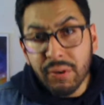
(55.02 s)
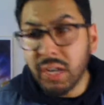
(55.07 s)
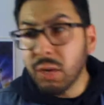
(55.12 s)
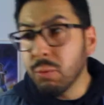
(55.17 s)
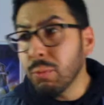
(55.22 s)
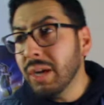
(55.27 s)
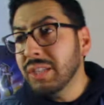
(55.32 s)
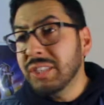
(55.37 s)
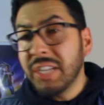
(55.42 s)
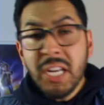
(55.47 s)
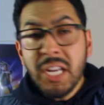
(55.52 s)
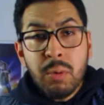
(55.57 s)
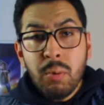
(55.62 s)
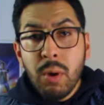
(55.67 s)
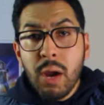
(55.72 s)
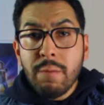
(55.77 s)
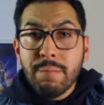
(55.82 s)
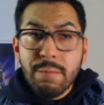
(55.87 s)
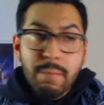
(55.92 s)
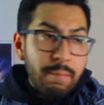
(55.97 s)
can range
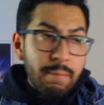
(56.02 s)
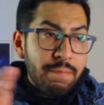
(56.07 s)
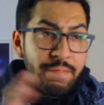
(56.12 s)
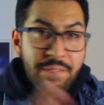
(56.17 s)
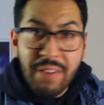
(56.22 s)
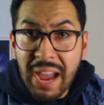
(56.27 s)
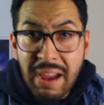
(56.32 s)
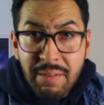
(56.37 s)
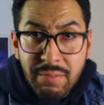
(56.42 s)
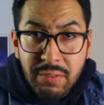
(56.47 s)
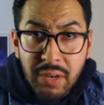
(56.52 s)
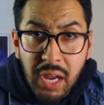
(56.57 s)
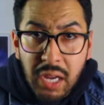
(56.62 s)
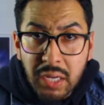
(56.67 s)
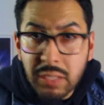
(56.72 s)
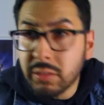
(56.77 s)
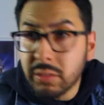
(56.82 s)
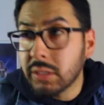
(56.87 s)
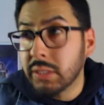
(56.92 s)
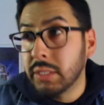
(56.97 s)
anywhere from
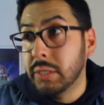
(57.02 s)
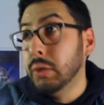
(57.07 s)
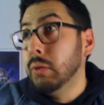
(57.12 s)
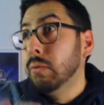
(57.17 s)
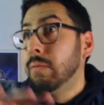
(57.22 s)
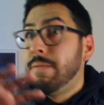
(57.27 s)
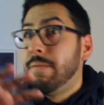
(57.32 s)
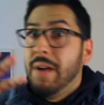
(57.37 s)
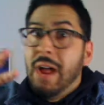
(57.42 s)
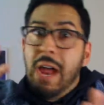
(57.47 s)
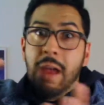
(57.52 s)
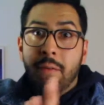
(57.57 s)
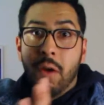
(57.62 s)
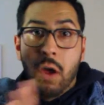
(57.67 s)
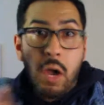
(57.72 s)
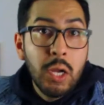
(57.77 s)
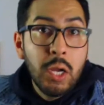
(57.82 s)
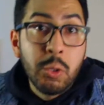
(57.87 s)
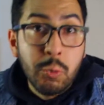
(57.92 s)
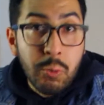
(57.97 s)
$5 to
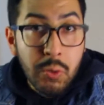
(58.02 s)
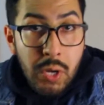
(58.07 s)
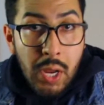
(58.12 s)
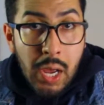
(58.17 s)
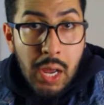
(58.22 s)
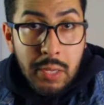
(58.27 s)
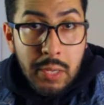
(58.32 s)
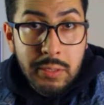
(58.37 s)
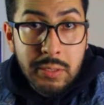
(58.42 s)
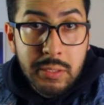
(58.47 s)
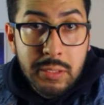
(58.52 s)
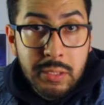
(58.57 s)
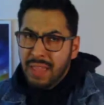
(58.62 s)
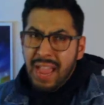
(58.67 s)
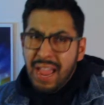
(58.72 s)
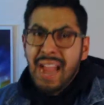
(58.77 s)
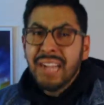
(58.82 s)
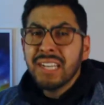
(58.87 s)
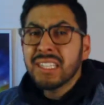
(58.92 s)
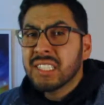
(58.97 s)
$500.
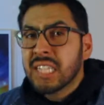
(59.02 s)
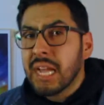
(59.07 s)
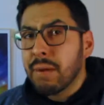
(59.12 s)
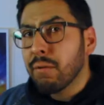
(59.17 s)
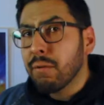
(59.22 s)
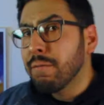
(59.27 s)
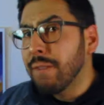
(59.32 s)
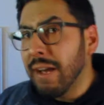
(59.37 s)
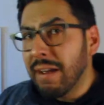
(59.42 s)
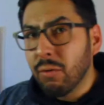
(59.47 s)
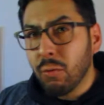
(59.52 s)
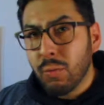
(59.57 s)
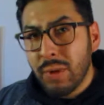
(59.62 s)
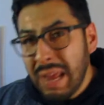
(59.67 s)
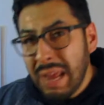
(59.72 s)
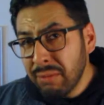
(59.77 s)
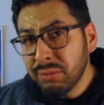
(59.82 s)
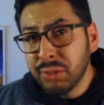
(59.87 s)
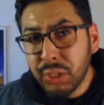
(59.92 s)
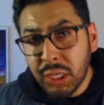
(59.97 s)
I discovered Fiverr when
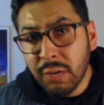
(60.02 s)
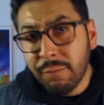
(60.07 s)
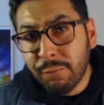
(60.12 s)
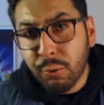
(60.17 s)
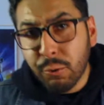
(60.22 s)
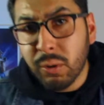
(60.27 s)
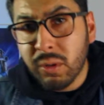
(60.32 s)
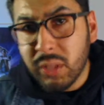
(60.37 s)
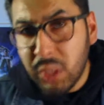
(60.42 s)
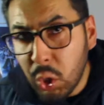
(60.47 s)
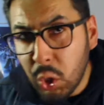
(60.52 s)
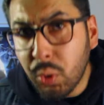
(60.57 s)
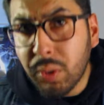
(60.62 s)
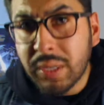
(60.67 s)
I was looking for a logo